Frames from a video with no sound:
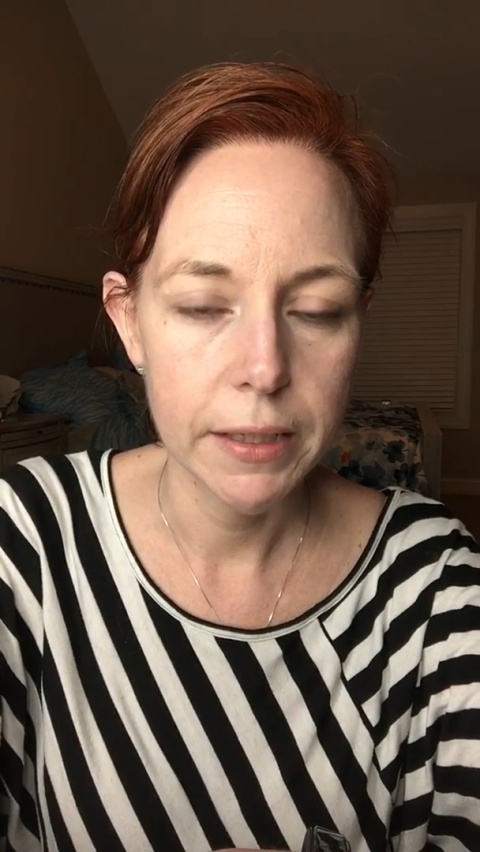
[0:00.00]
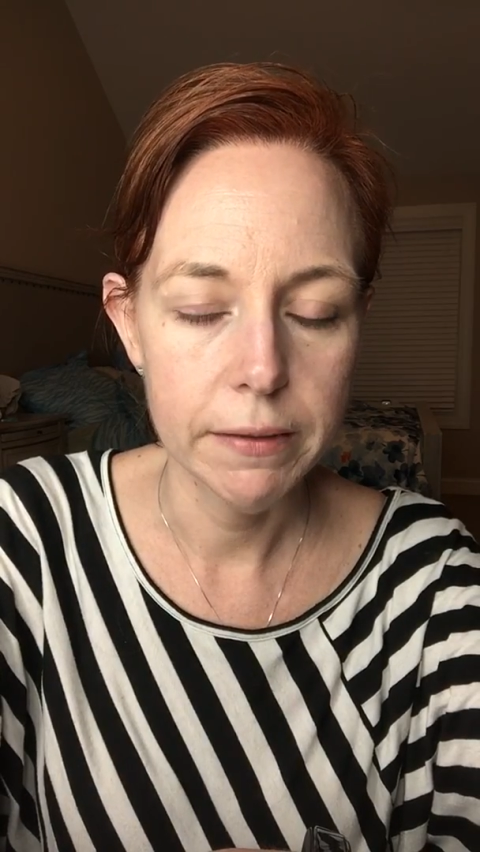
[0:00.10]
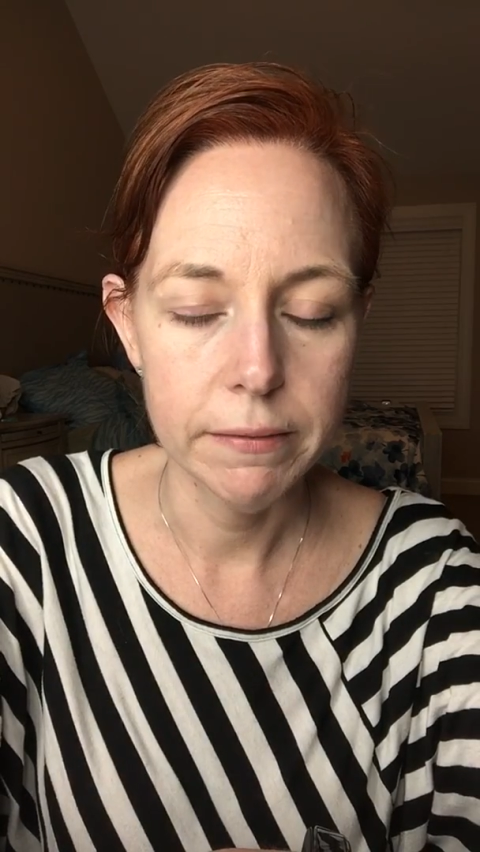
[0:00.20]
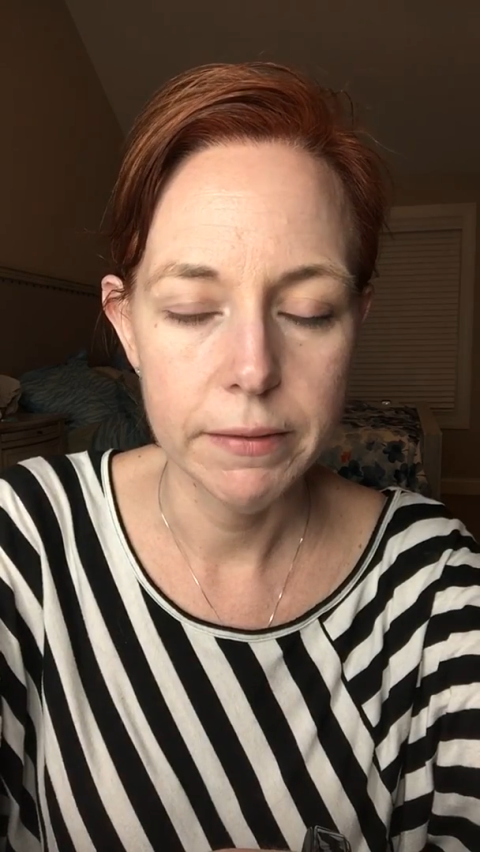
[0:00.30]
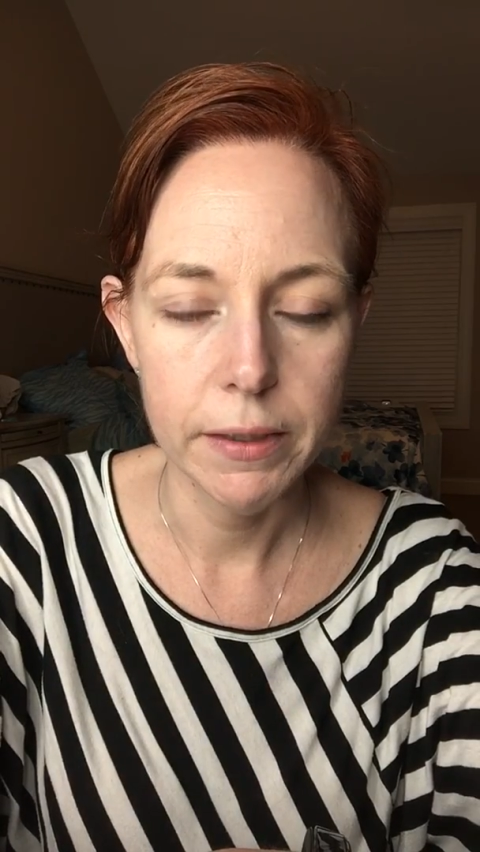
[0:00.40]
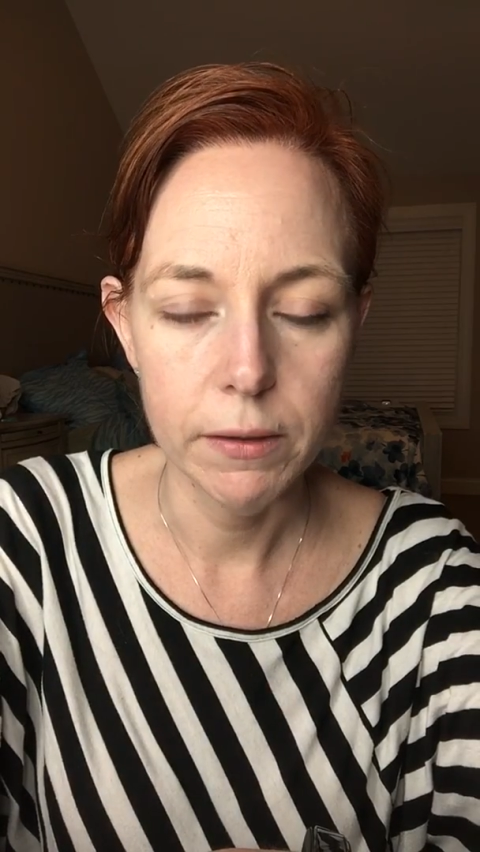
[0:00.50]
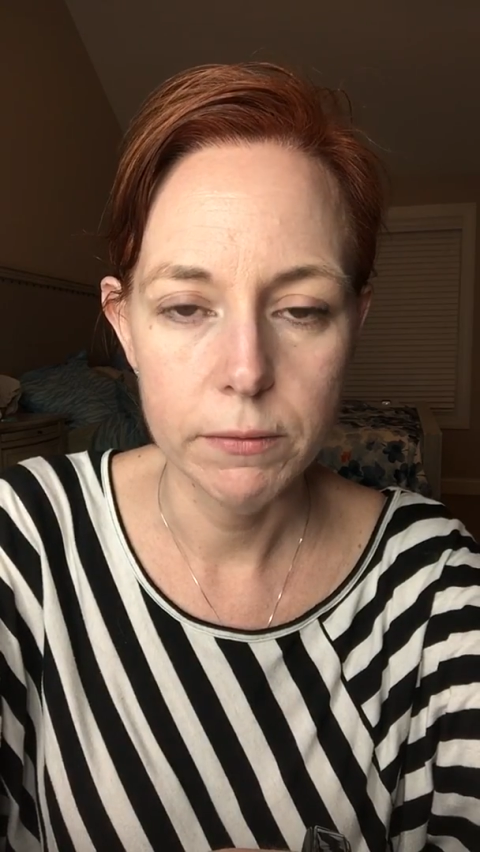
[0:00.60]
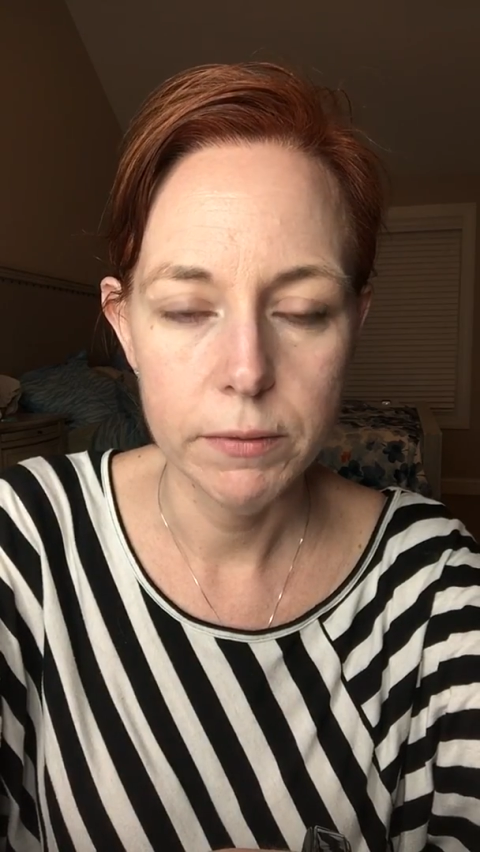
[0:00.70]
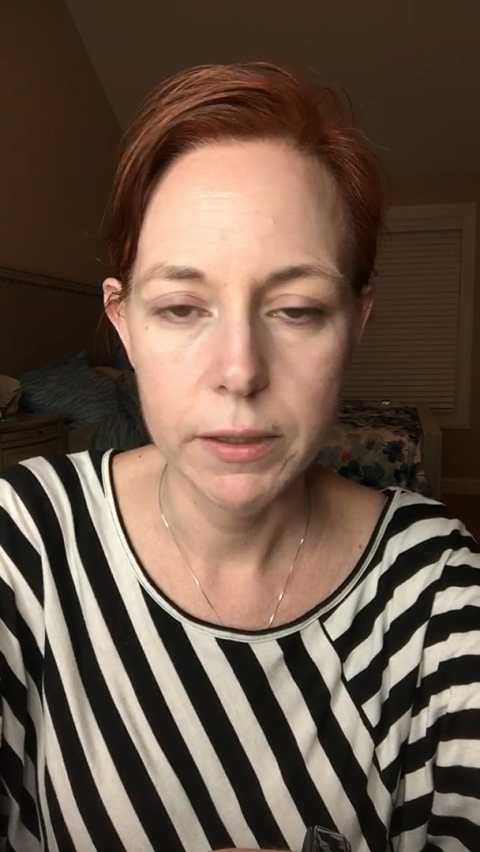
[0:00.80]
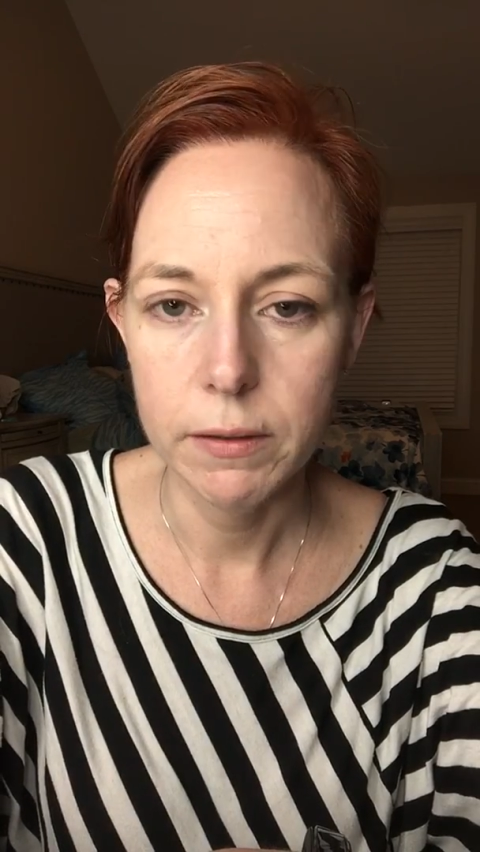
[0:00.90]
and you
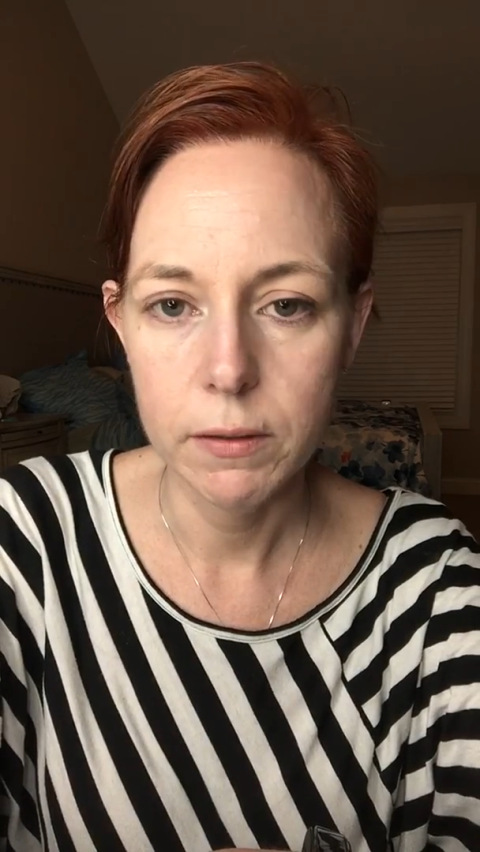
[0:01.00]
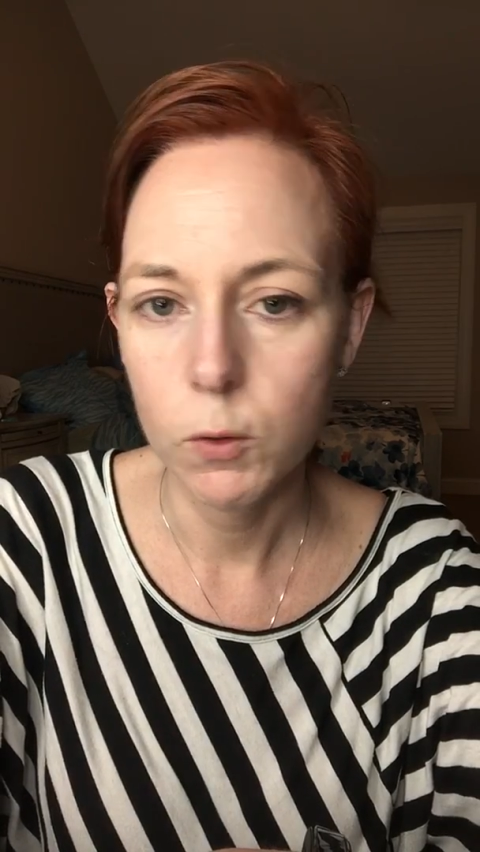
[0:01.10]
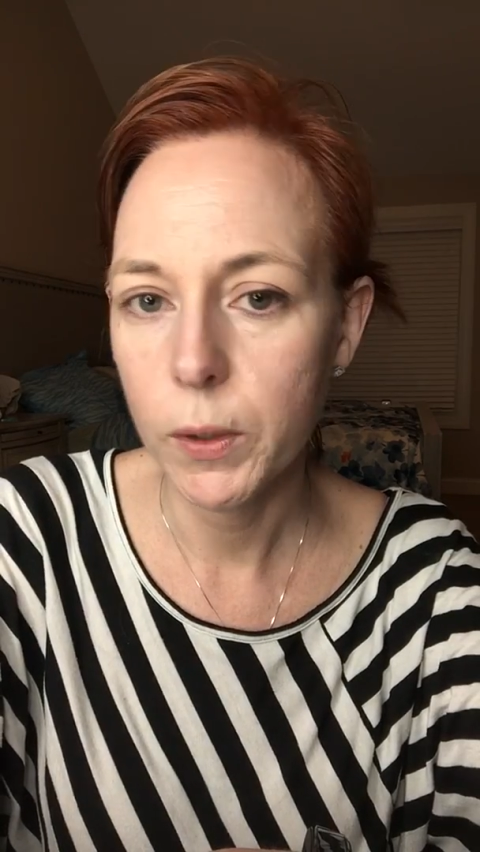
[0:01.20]
know, it,